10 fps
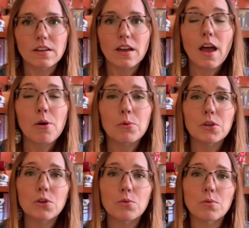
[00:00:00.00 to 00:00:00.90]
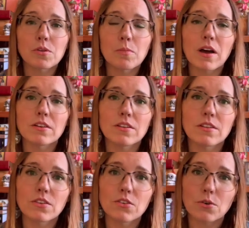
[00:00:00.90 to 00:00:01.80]
How will you respond to the
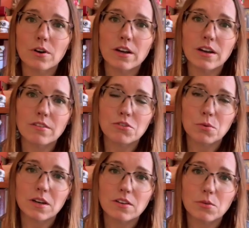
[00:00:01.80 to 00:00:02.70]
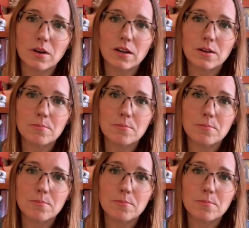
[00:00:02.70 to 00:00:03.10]
story of 2020?